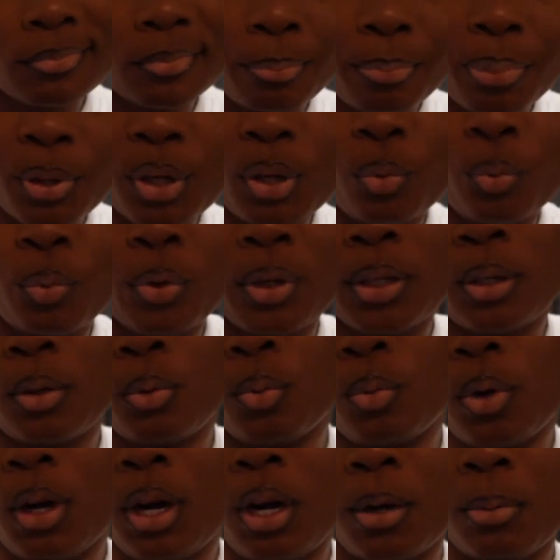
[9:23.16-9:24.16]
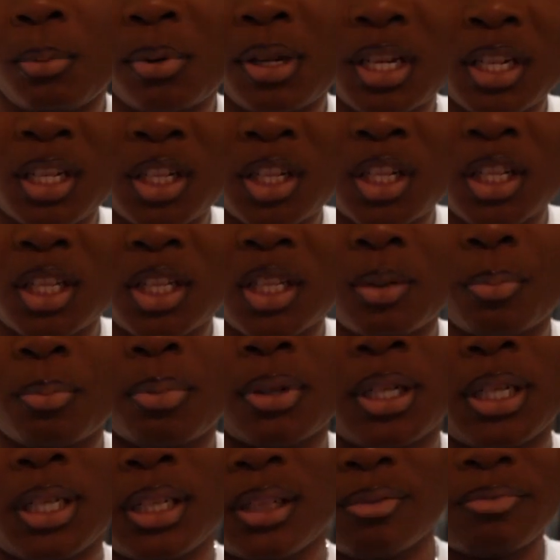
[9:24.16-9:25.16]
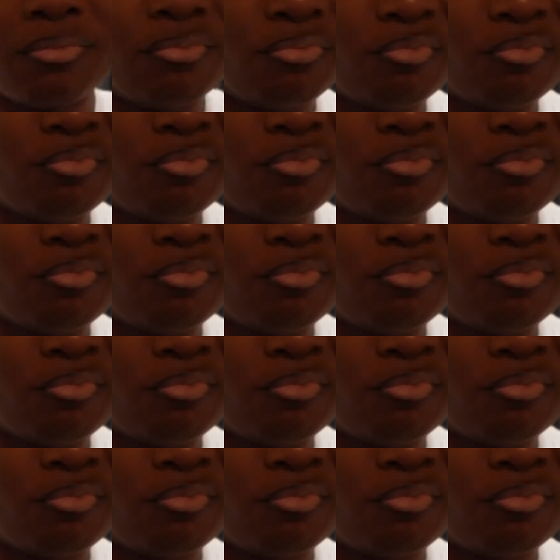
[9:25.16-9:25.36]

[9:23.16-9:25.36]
put with Gidgets, but